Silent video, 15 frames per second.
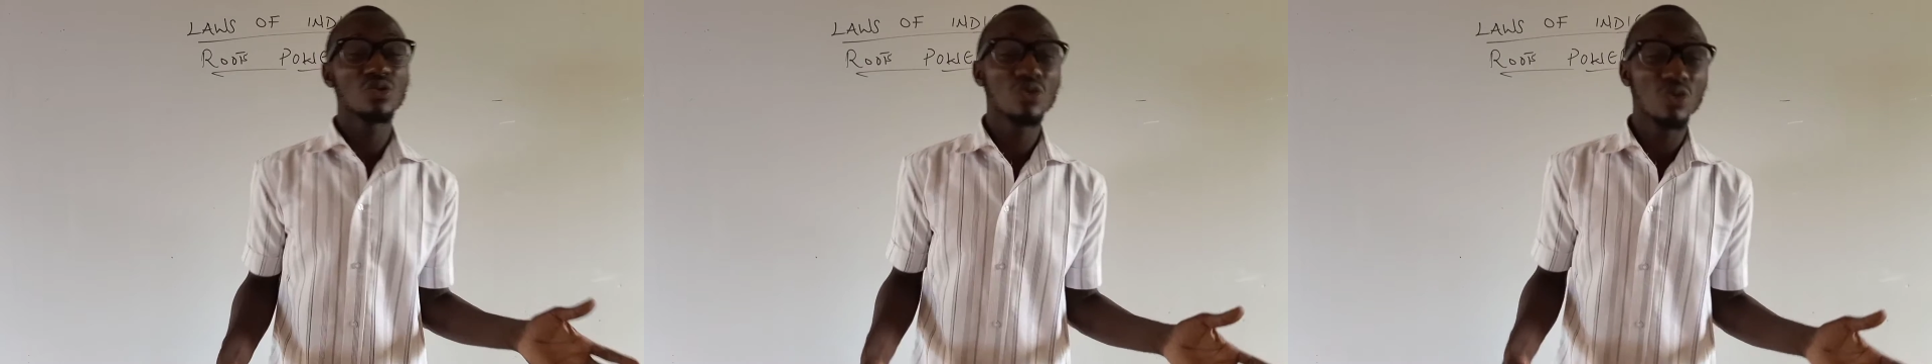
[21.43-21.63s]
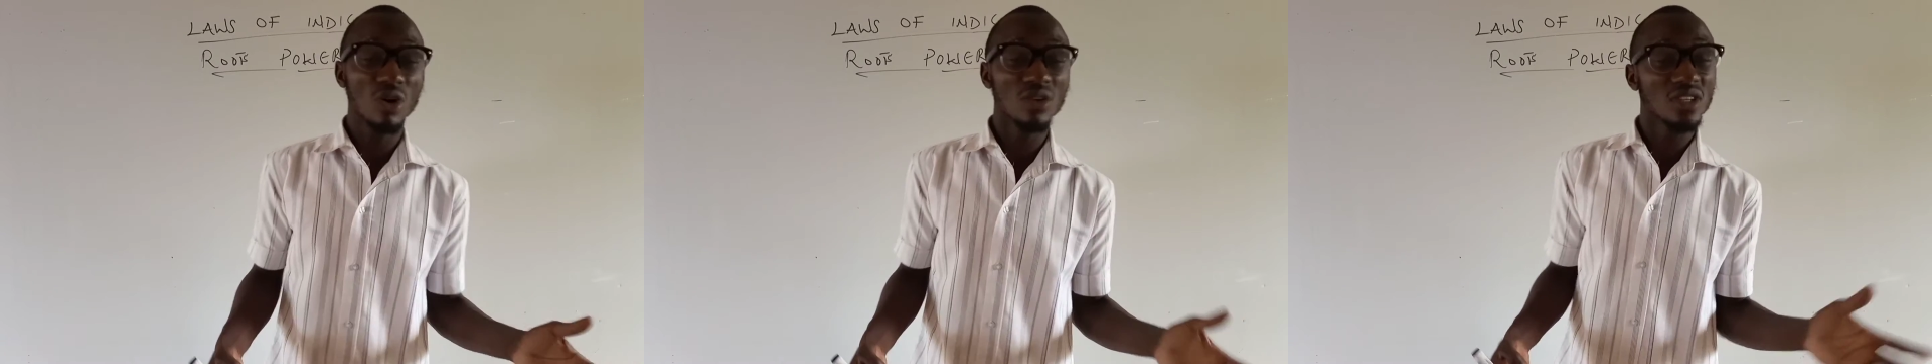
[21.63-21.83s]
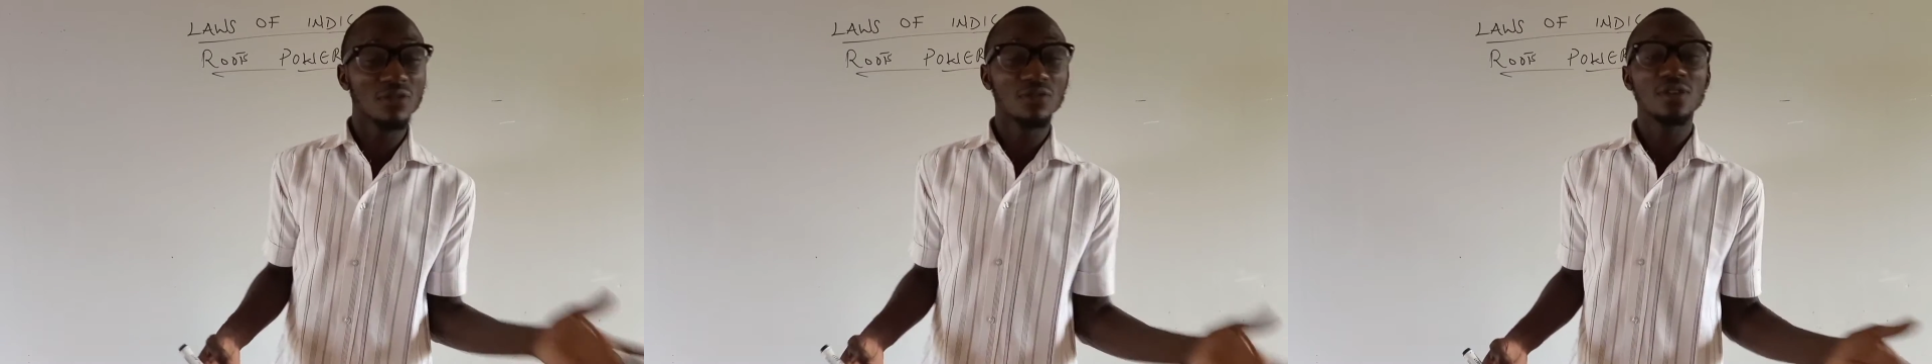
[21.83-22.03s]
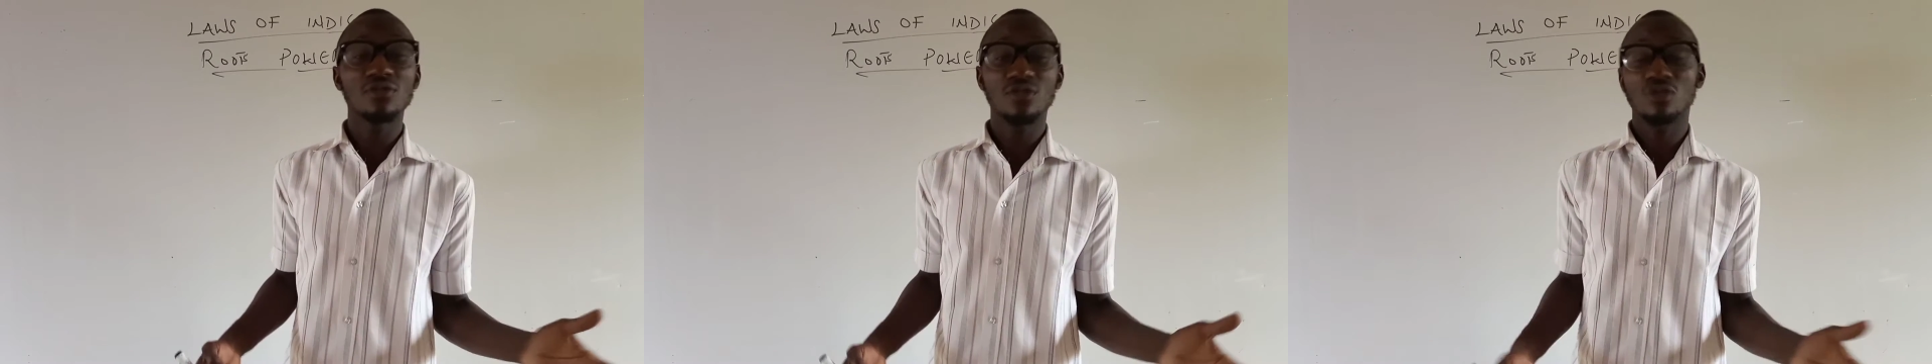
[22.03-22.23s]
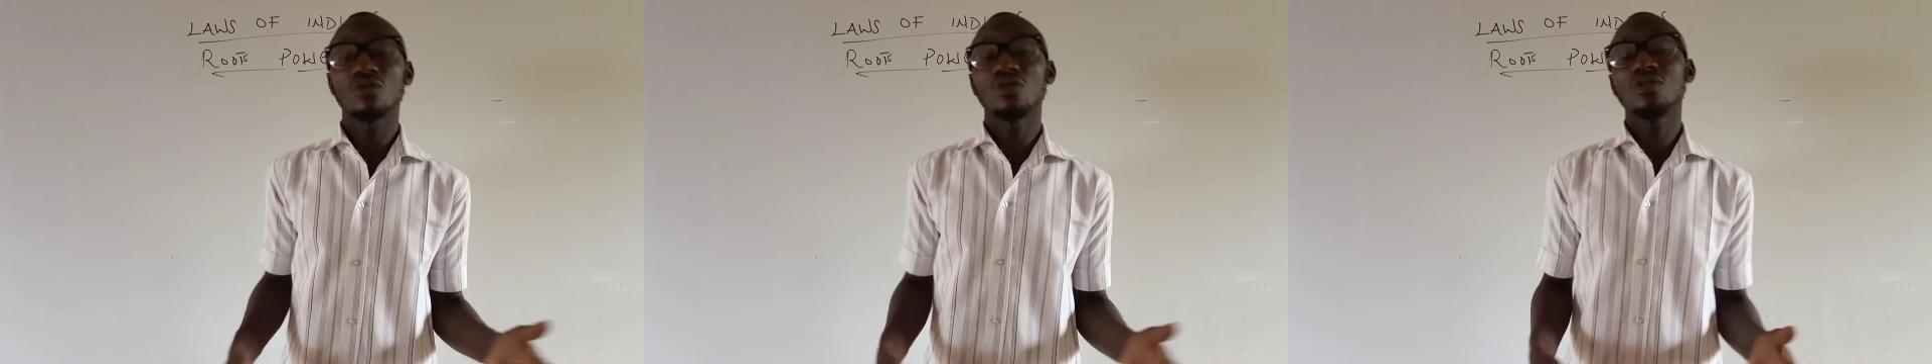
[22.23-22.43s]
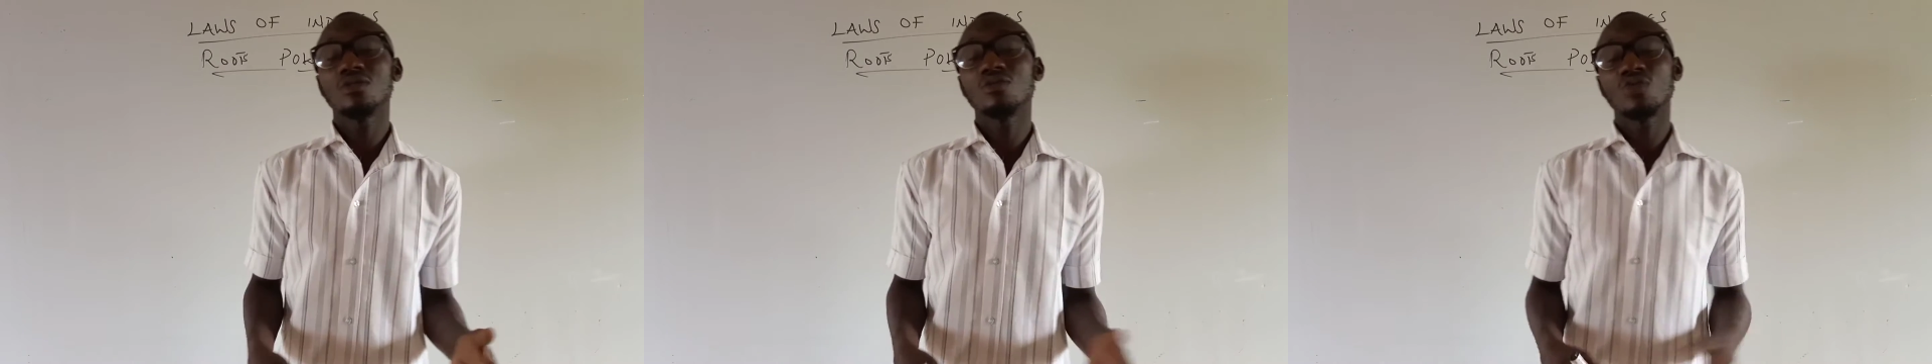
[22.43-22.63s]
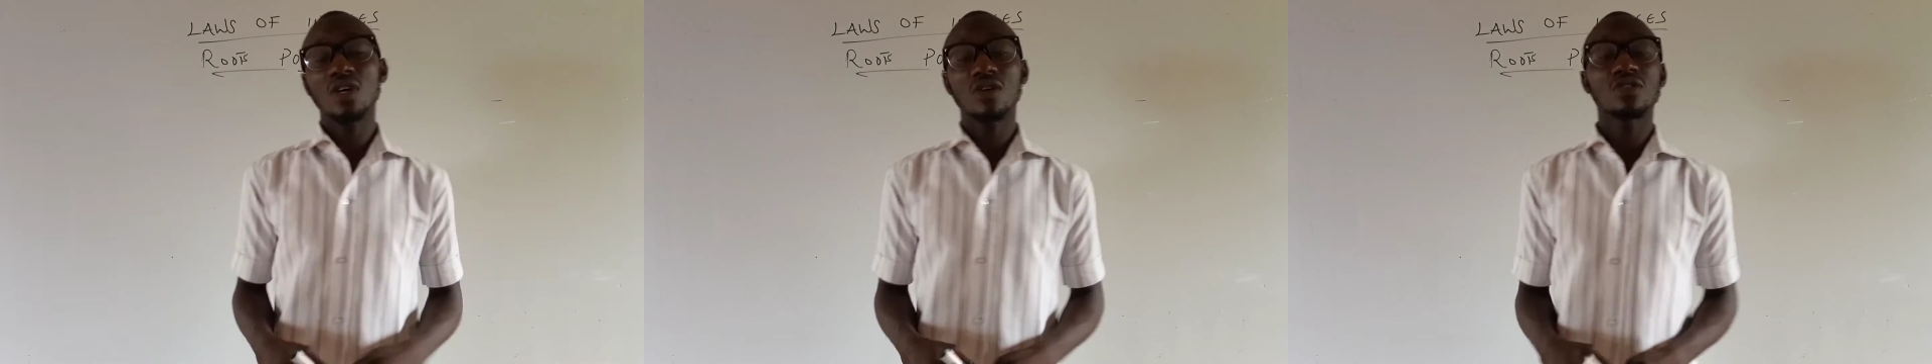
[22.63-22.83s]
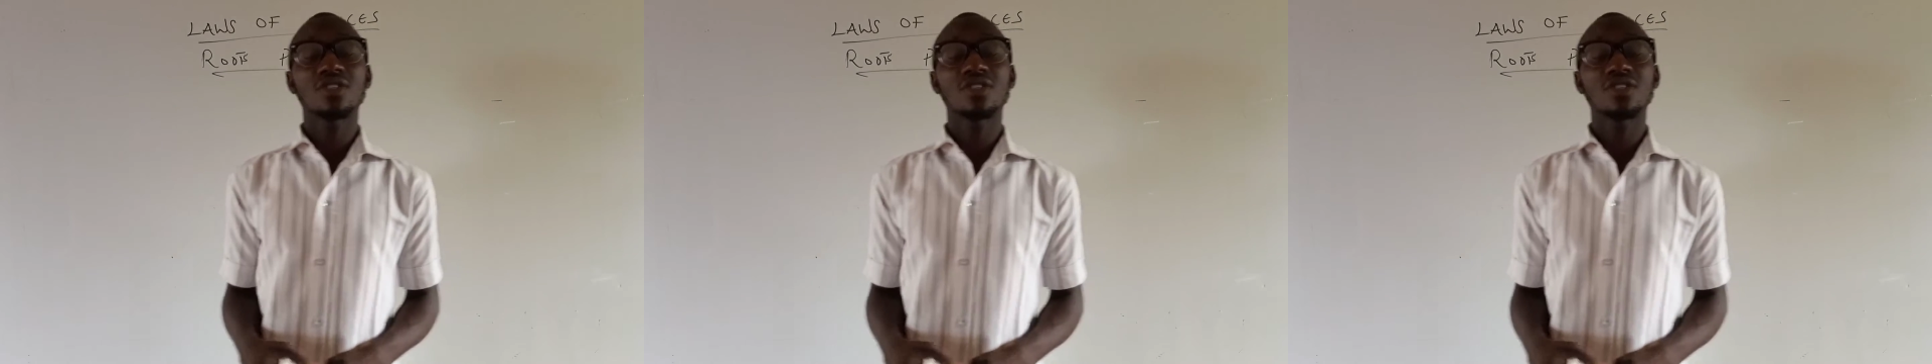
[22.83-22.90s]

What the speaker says: rule or the fifth rule we are